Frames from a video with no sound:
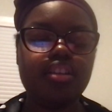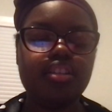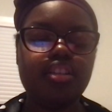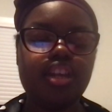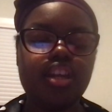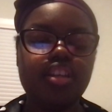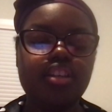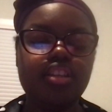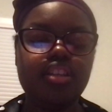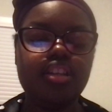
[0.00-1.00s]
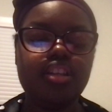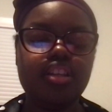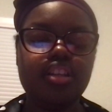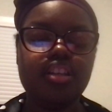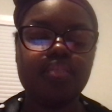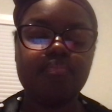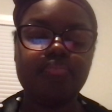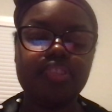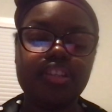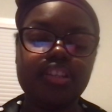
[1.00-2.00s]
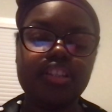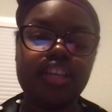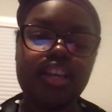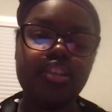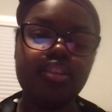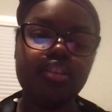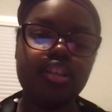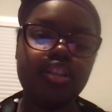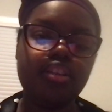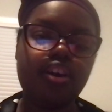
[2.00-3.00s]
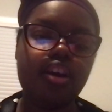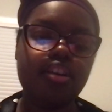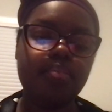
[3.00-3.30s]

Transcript: then you can start